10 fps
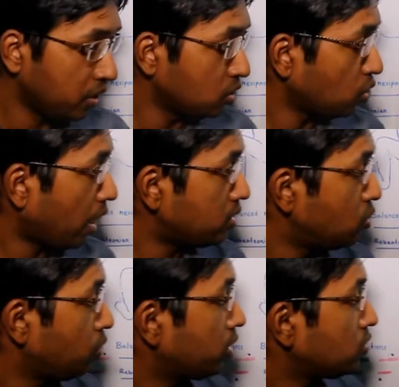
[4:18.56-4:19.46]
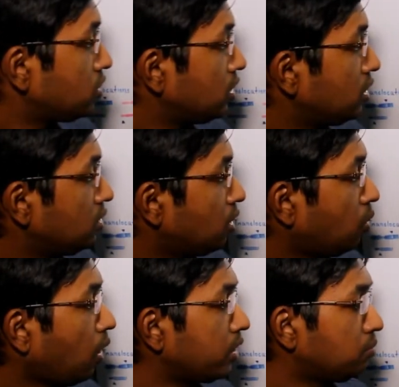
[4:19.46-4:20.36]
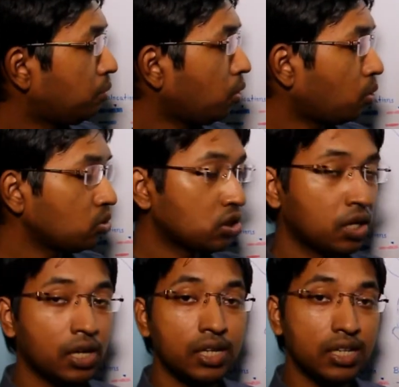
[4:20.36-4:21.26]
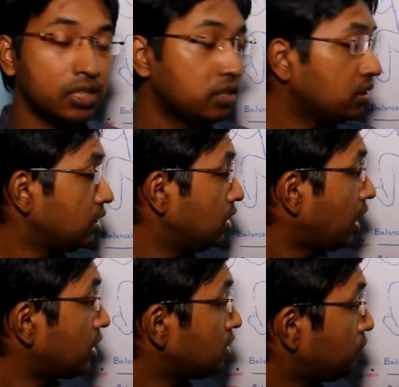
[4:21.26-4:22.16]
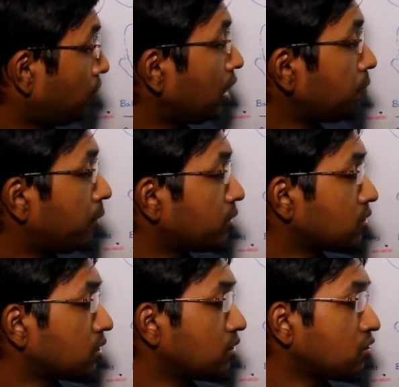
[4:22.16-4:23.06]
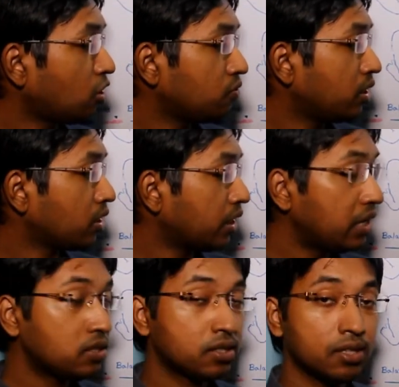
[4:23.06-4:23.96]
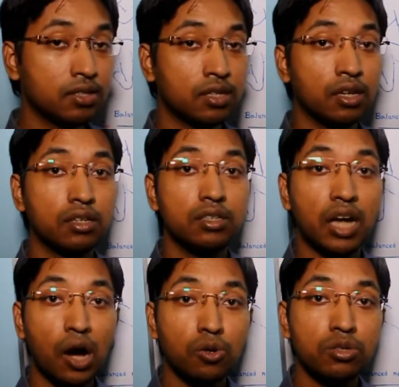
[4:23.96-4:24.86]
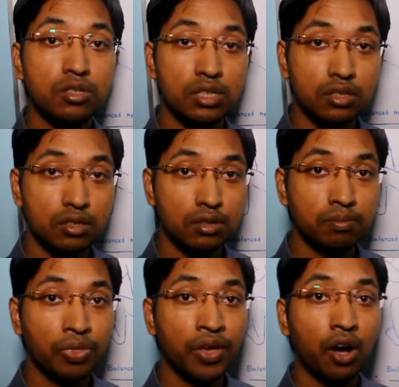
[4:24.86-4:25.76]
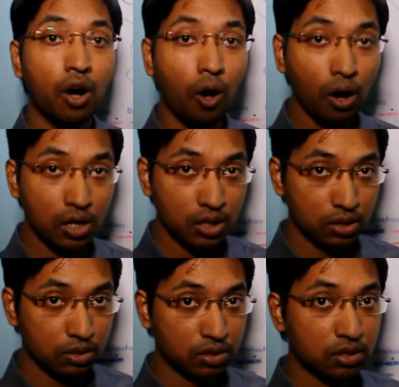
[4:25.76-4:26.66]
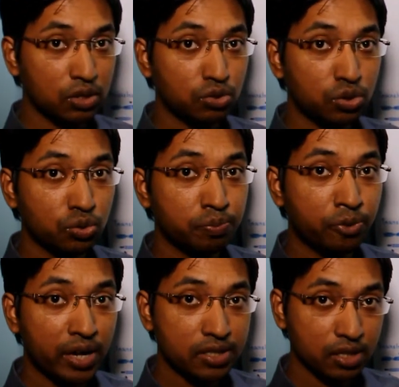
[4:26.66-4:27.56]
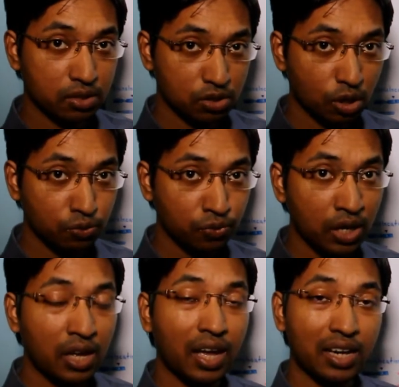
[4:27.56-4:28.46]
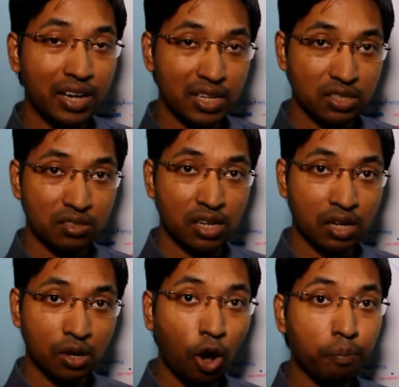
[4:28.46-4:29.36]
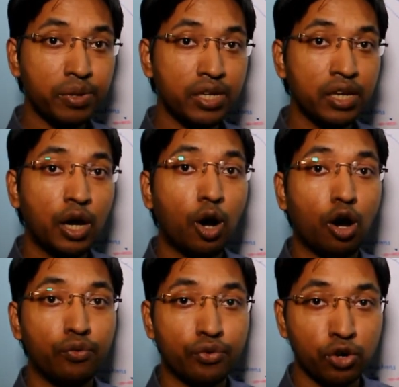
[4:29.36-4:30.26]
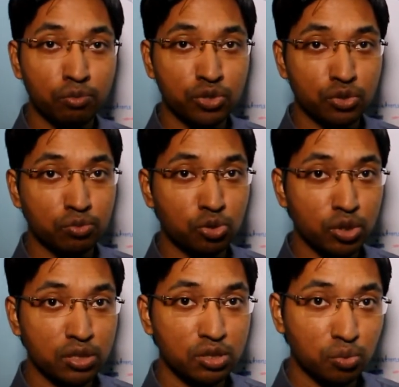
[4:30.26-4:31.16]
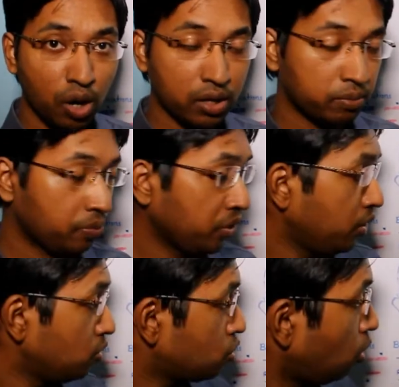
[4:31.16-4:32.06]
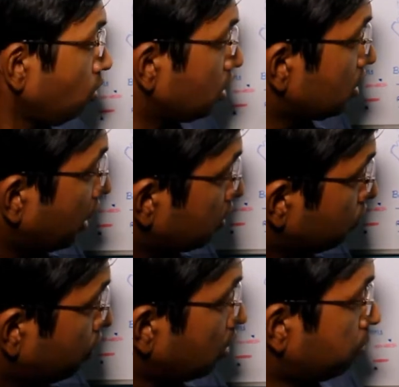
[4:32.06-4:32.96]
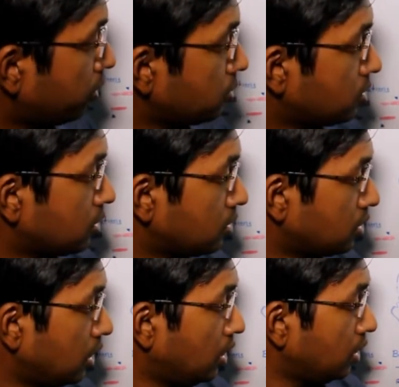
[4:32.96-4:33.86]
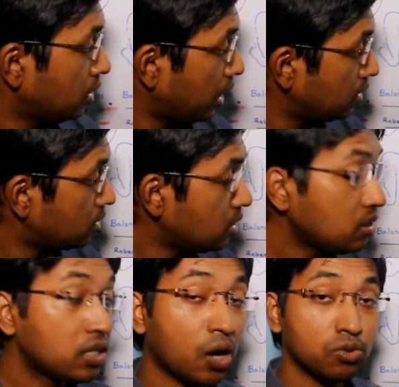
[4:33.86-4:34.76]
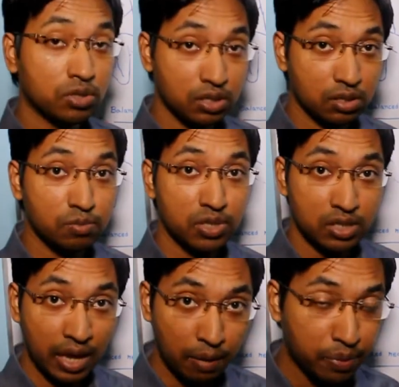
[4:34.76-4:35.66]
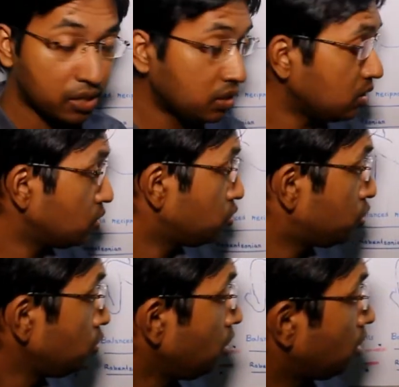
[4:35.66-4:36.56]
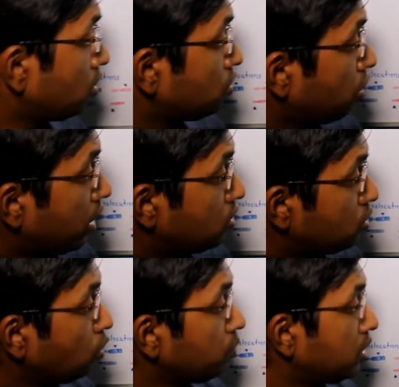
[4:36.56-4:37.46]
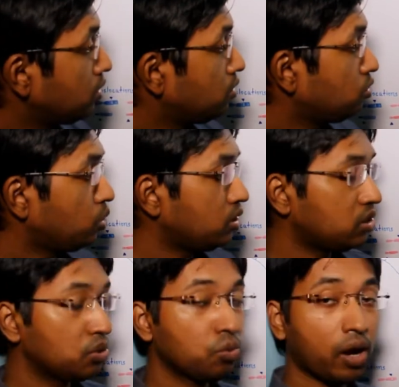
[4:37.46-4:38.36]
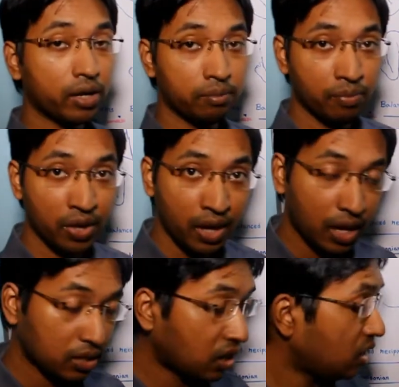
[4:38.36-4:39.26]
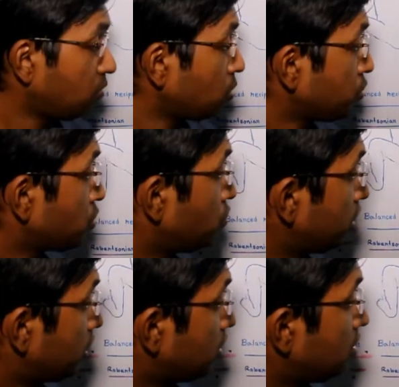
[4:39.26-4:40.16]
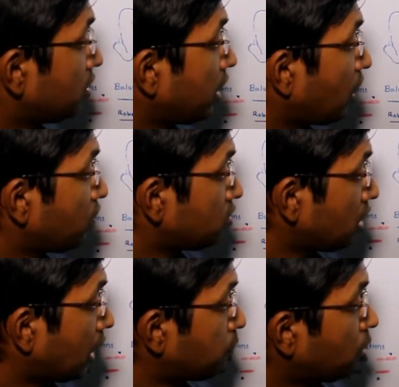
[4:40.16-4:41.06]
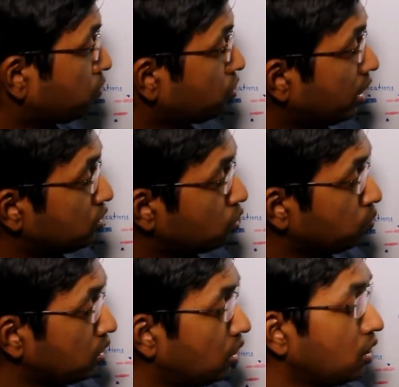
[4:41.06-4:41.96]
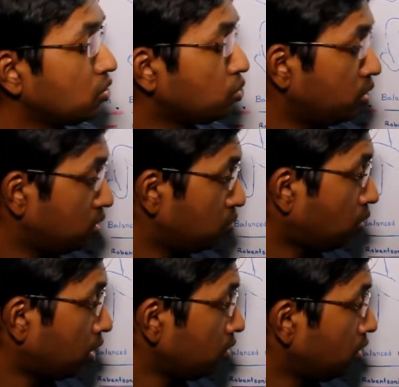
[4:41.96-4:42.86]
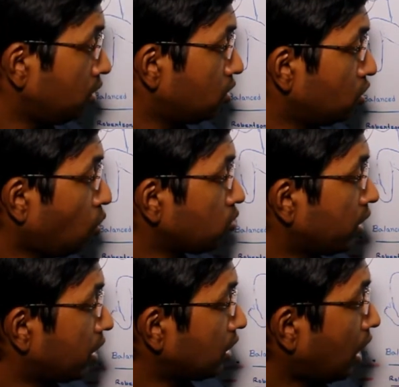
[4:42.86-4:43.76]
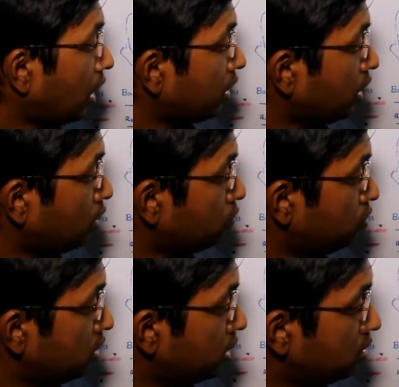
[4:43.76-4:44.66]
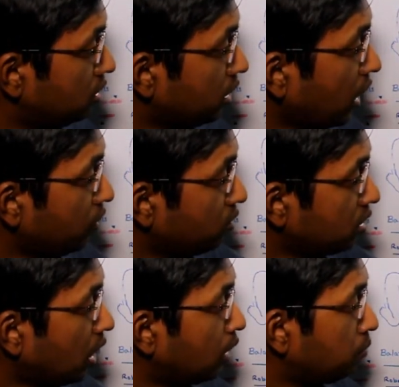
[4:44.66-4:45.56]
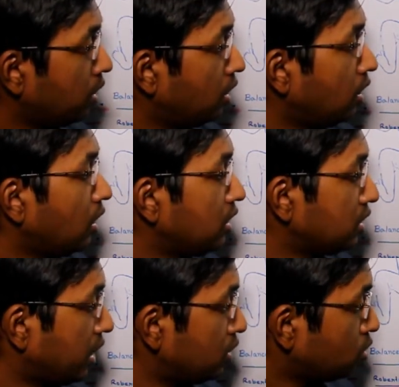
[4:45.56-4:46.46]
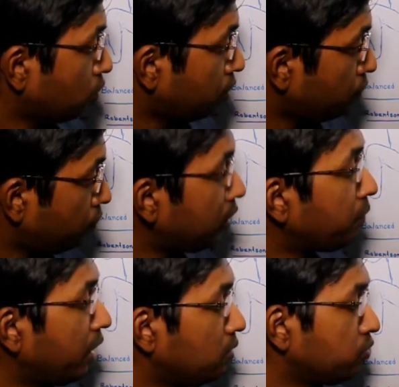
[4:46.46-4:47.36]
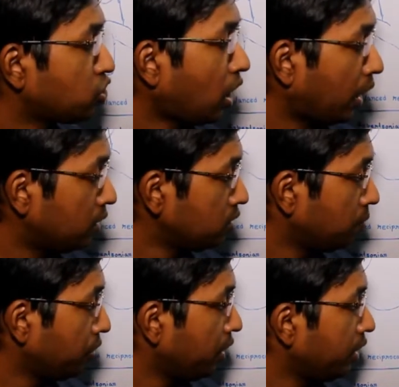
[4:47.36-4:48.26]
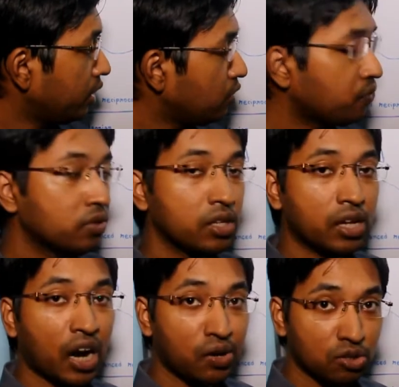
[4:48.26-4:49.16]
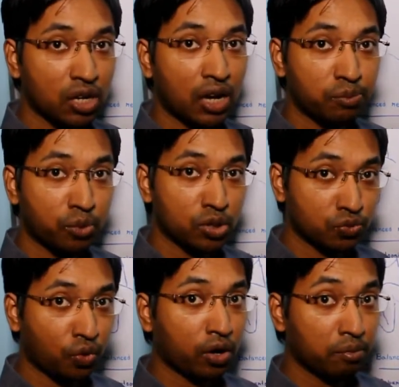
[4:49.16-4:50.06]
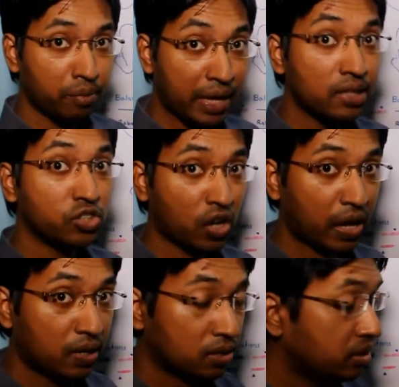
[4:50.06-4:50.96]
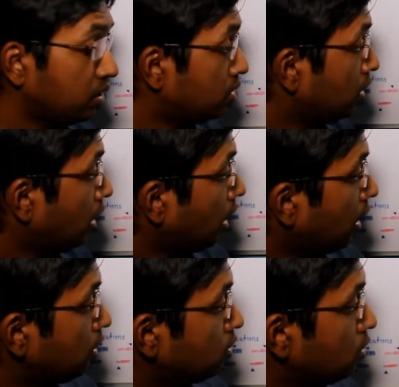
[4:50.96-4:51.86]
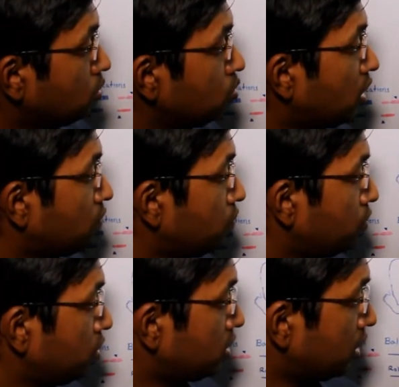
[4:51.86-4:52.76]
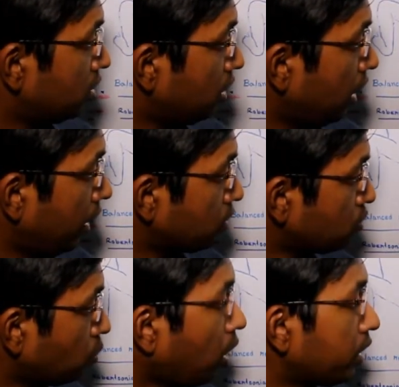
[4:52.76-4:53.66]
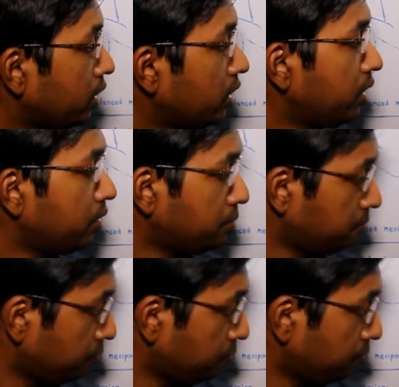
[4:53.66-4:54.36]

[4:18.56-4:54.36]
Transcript: So as you can see in the whiteboard, in 95% of the cases, Down syndrome occurs due to presence of an extra copy of chromosome 21. So in 95% cases, Down syndrome is happening due to trisomy 21. And I have also written the karyotype of trisomy 21. Note that I have written the karyotype in case of a female child. If the karyotype was for a male child, then I would have written XY here.